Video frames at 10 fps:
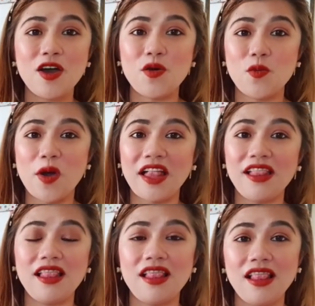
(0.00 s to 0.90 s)

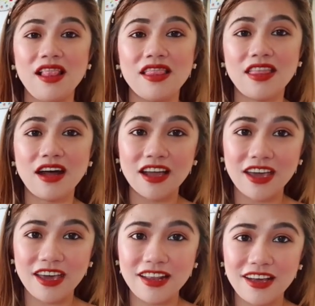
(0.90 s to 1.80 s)
will
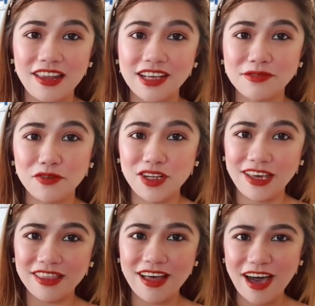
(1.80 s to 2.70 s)
darken and exfoliate
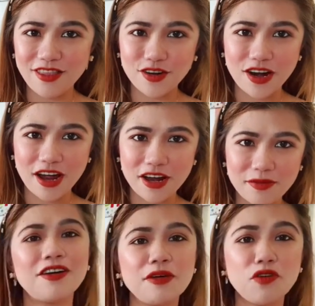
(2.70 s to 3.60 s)
the underarms,
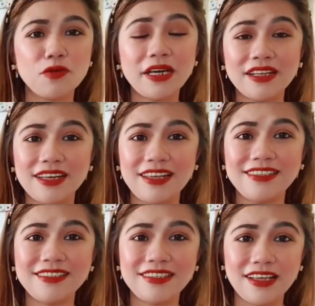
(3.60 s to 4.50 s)
removing the dead
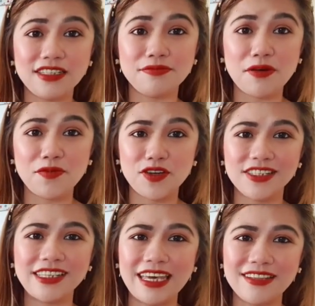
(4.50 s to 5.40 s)
cells from your
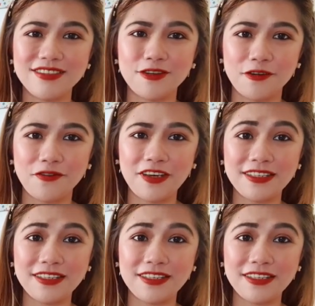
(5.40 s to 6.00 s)
skin surface.